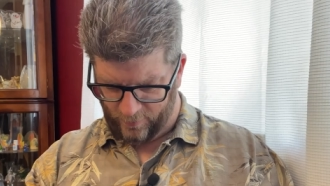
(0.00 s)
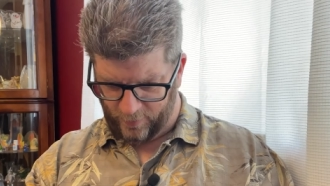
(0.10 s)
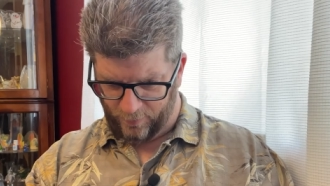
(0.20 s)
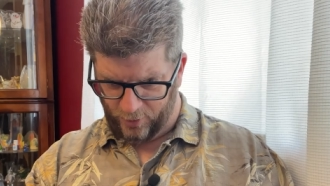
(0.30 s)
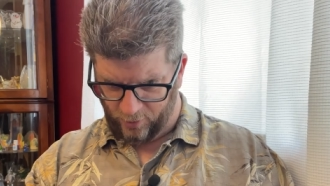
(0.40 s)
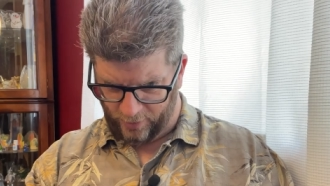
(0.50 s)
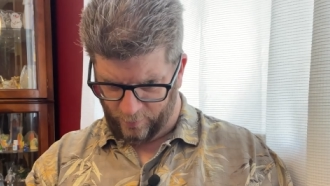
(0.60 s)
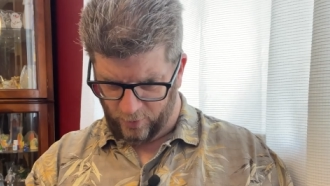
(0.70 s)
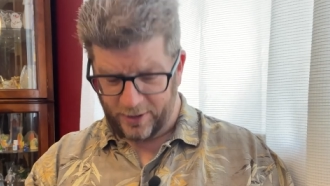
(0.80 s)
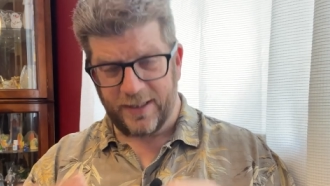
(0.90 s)
computer and
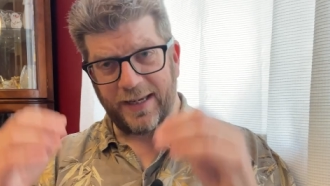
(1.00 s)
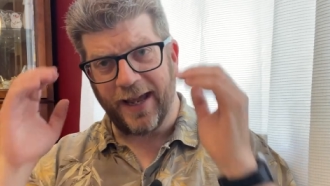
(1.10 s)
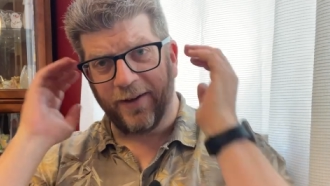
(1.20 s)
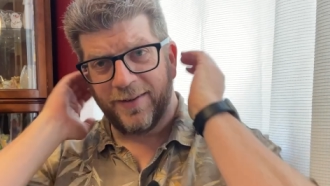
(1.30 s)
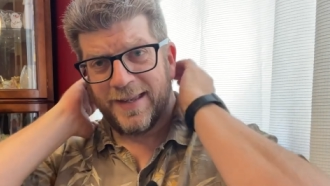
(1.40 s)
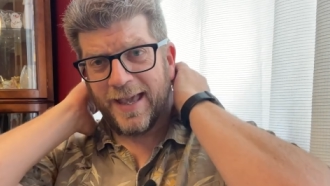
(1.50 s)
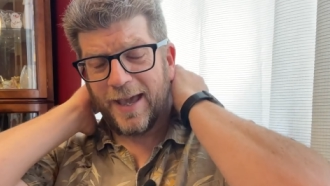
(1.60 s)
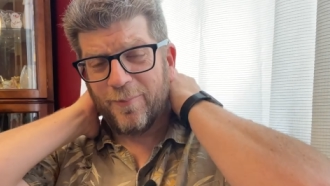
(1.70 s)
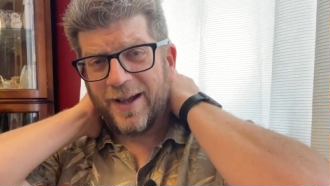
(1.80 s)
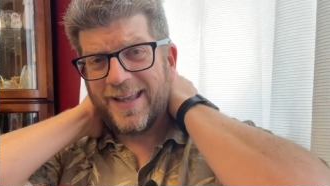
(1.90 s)
I'm looking down,
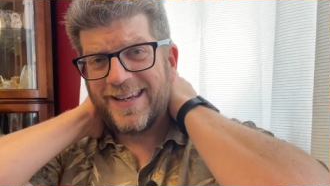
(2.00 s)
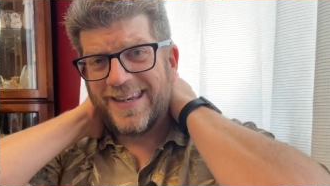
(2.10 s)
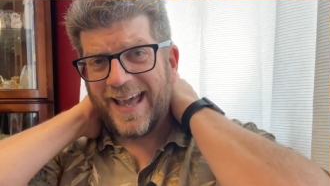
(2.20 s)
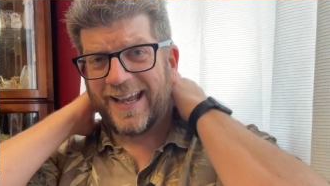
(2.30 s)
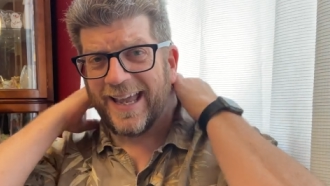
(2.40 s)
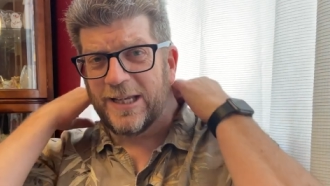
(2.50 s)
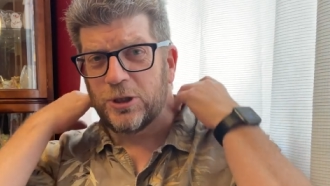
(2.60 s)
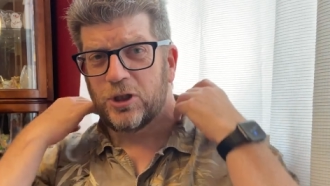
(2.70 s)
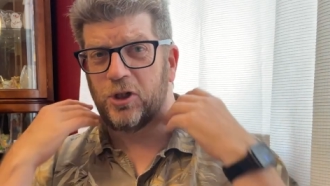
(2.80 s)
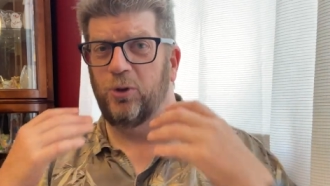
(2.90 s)
and my neck
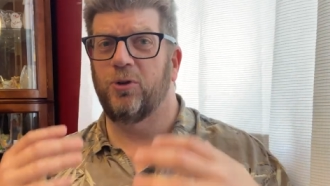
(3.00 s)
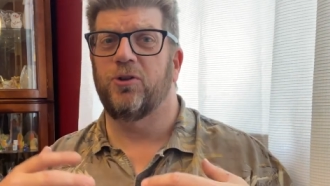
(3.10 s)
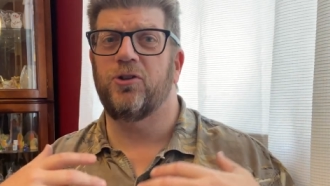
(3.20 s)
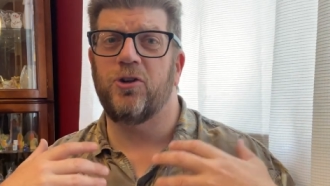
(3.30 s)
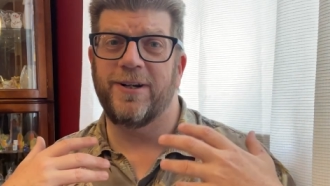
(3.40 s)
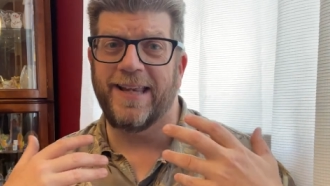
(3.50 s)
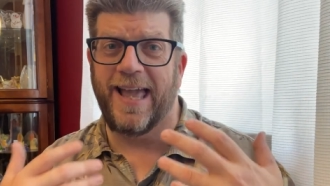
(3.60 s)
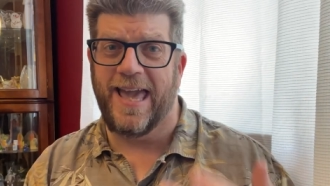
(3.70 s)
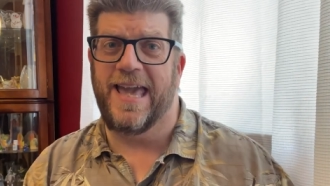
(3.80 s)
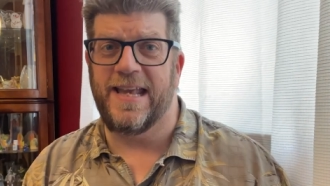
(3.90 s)
and shoulders start to
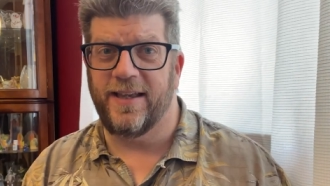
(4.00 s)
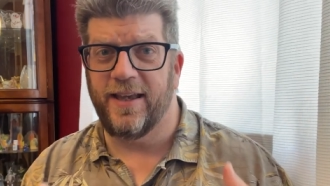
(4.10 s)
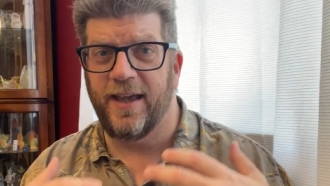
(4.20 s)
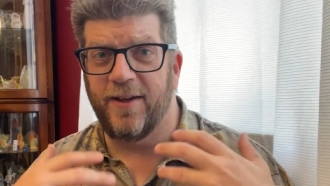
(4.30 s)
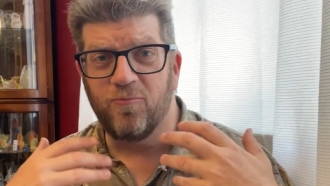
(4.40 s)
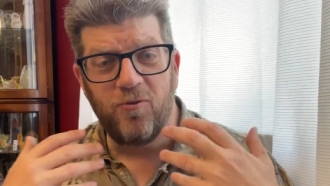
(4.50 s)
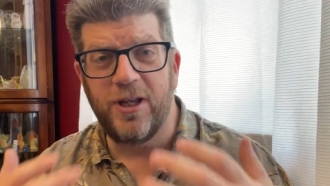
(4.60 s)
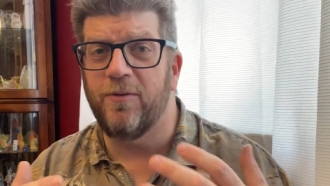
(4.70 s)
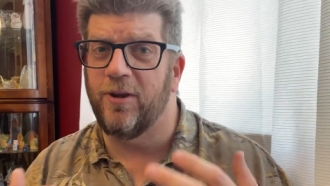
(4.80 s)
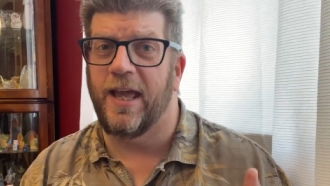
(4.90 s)
ache,
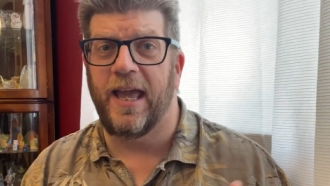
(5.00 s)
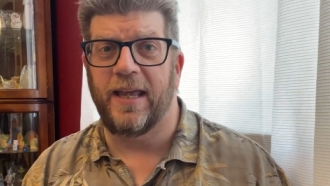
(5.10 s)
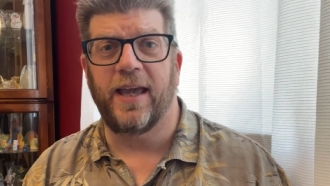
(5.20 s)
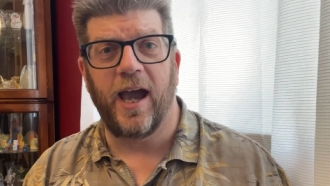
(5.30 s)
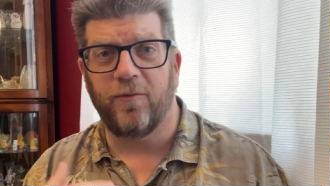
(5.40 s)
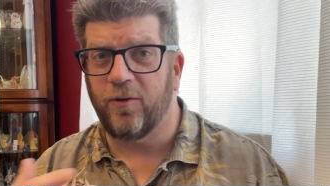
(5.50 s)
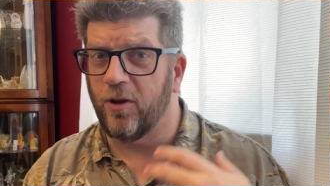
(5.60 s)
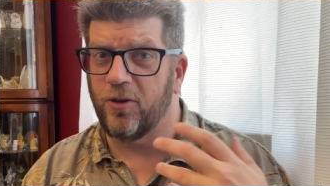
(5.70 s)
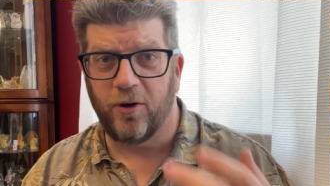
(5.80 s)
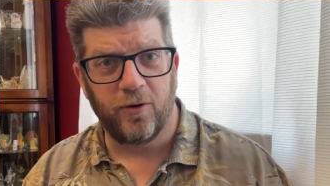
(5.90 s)
really, really ache after the
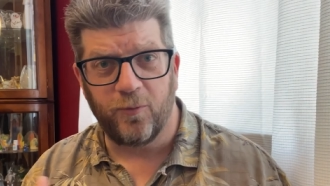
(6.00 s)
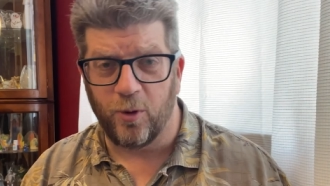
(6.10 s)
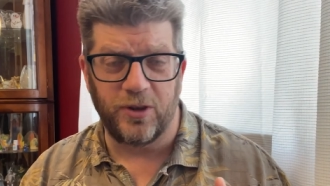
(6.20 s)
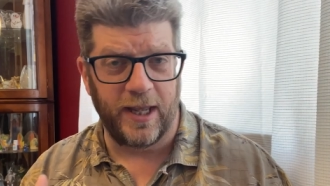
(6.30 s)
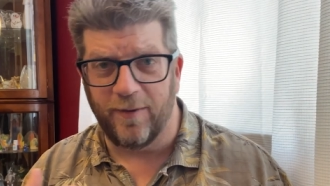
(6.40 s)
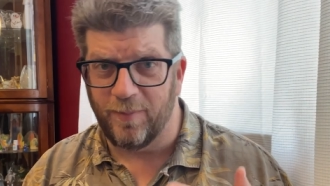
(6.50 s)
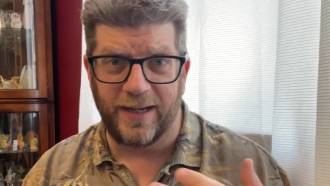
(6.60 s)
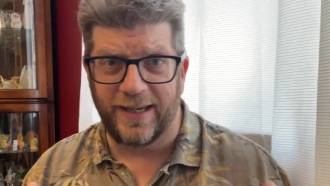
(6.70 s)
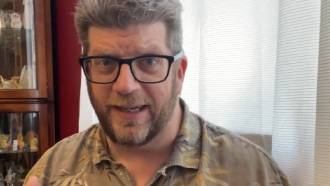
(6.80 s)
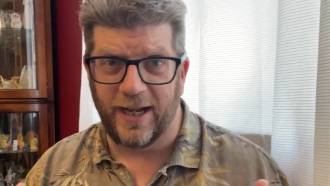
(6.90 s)
third or fourth day of
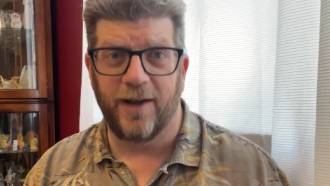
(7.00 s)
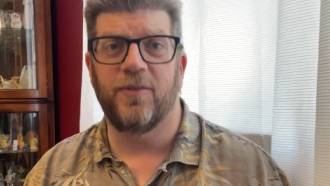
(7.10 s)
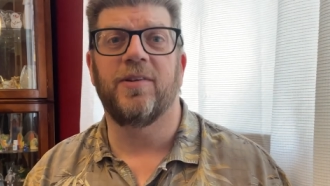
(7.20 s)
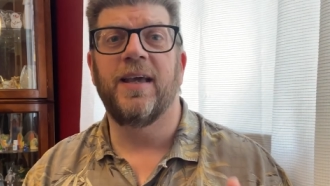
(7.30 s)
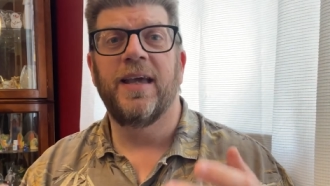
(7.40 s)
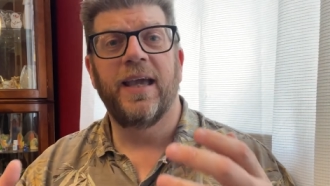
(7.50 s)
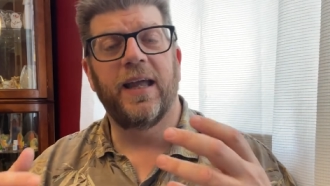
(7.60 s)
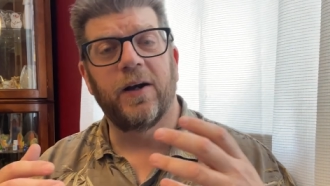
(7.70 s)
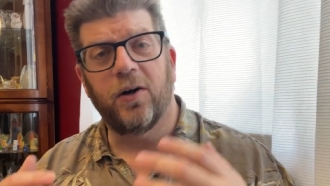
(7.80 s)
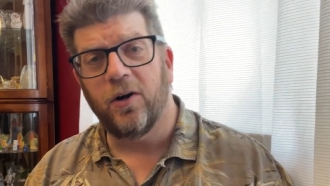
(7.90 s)
being in the office,
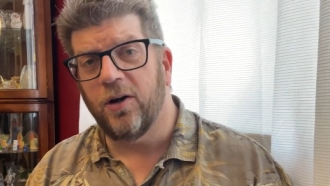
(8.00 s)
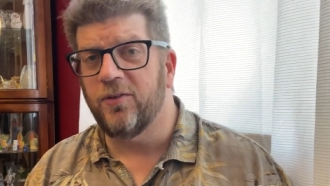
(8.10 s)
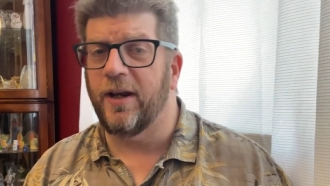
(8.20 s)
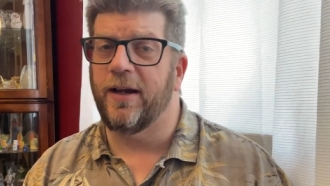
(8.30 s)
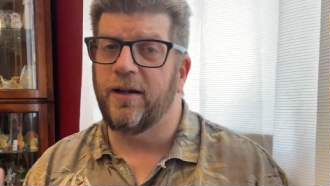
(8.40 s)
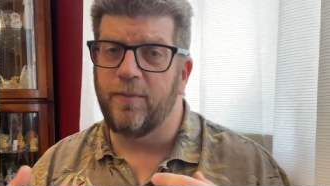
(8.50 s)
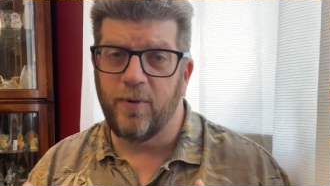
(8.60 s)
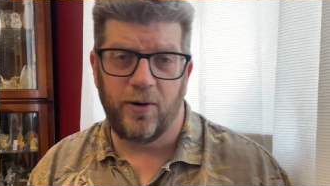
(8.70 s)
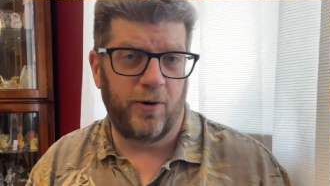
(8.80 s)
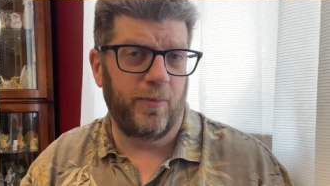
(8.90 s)
and it hurts, and I come
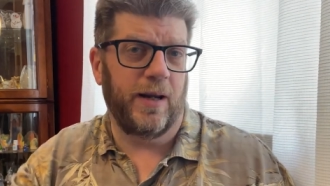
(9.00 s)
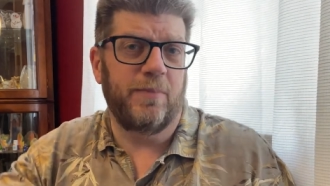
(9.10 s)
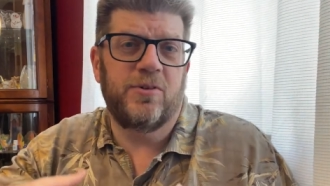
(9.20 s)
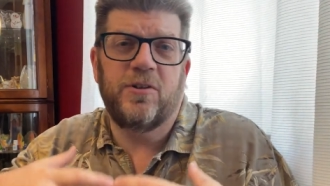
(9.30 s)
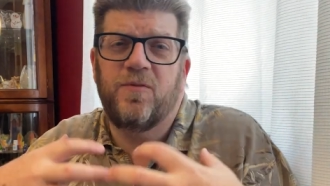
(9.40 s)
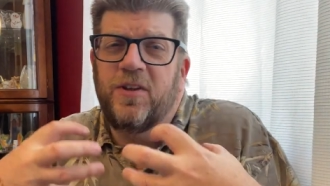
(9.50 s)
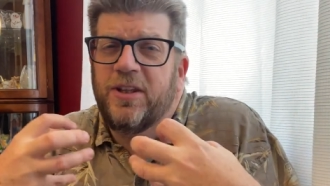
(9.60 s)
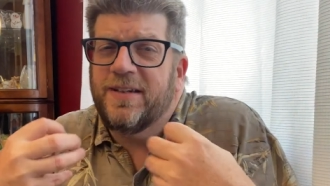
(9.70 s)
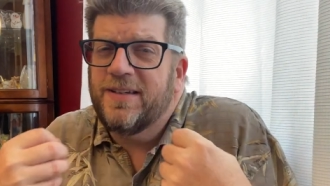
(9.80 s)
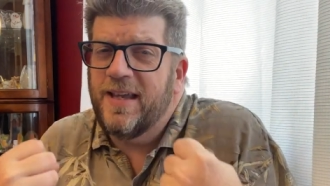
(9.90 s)
home, and I'm just
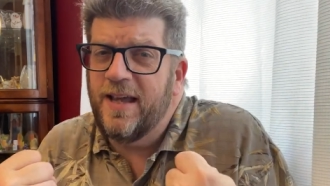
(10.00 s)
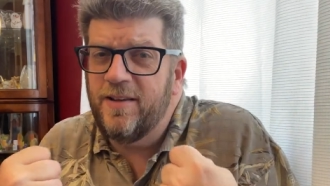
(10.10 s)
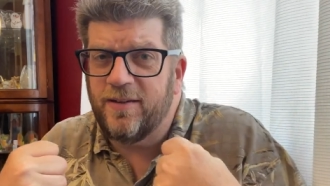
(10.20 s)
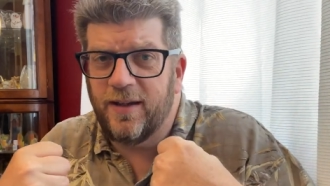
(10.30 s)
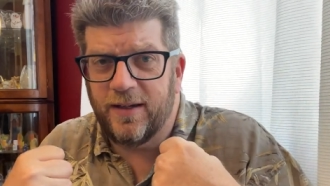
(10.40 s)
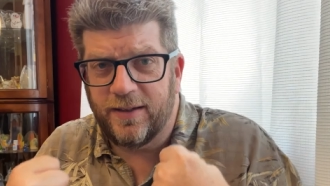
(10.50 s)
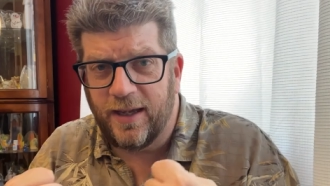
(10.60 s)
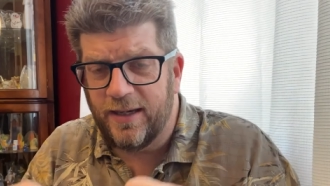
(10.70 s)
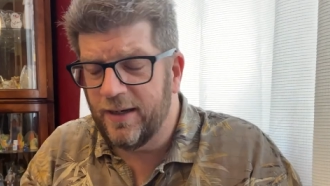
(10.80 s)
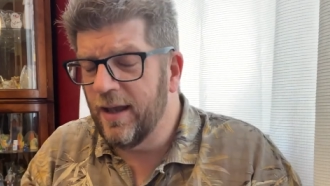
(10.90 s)
feeling tense and
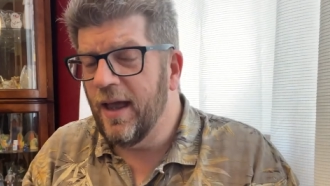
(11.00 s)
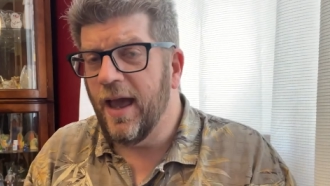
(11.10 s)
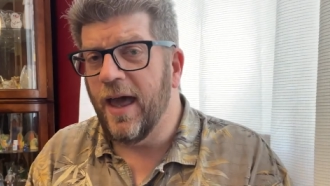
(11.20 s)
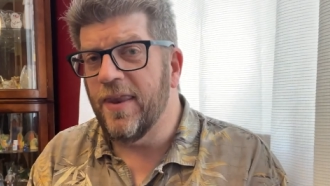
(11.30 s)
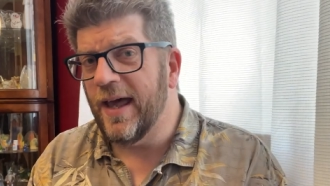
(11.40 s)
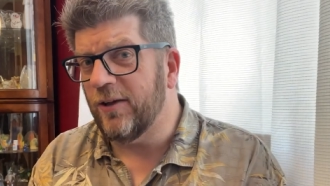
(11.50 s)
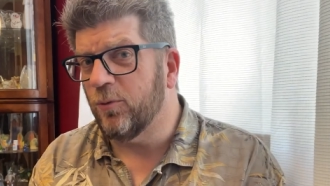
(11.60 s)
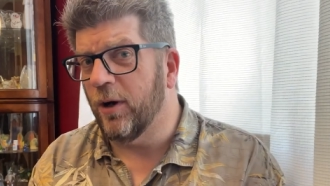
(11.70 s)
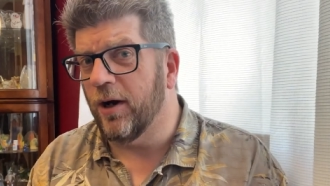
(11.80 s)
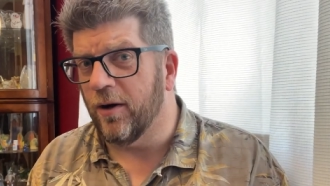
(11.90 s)
tight, and that's
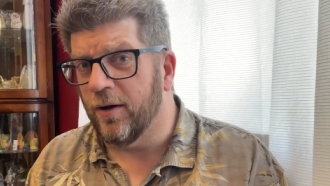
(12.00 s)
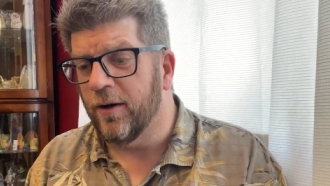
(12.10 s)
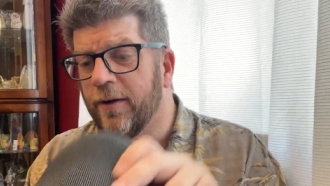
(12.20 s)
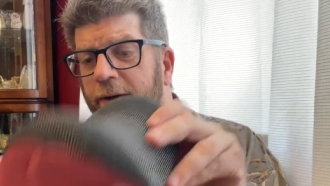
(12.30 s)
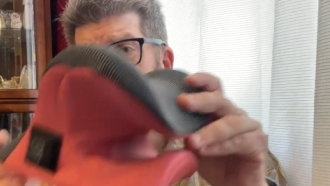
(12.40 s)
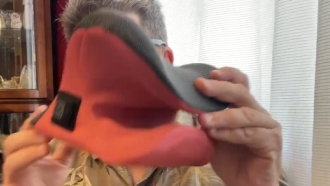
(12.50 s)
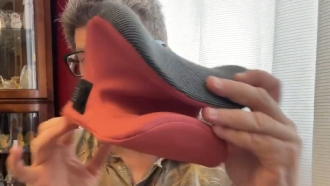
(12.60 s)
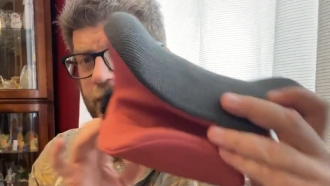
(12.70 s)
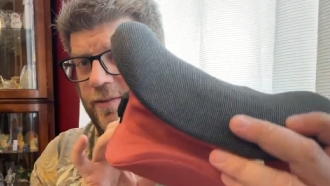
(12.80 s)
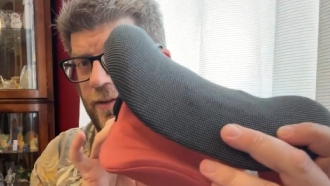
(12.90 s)
where
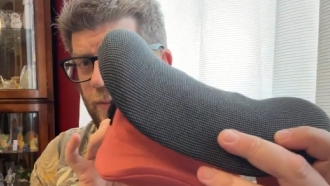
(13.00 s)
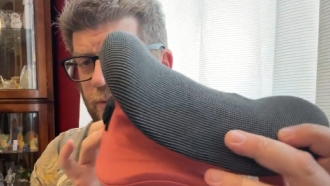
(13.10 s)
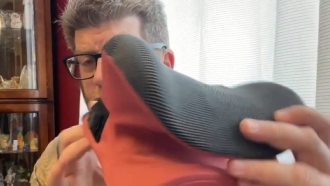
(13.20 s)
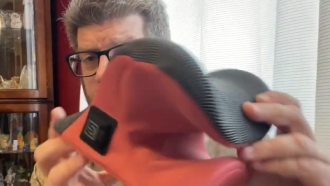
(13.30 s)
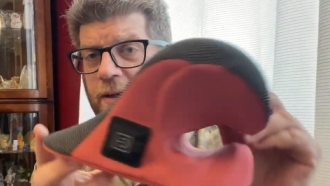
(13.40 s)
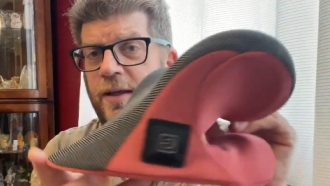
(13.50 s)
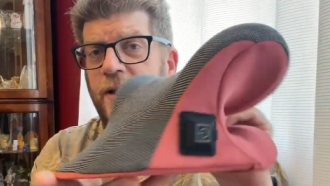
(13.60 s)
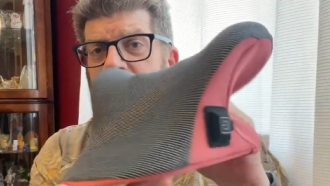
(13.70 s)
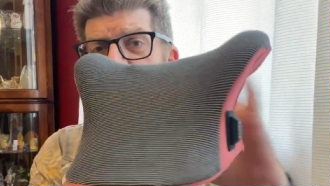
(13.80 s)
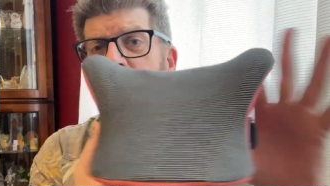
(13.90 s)
this comes in.
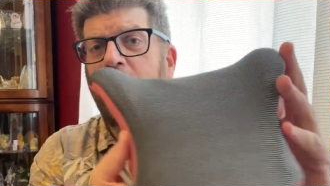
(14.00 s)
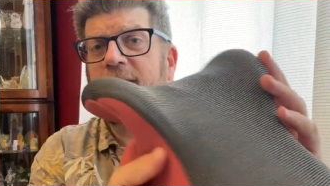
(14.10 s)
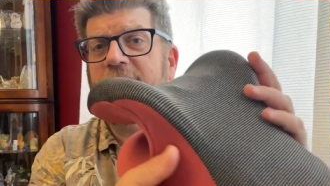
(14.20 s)
You've probably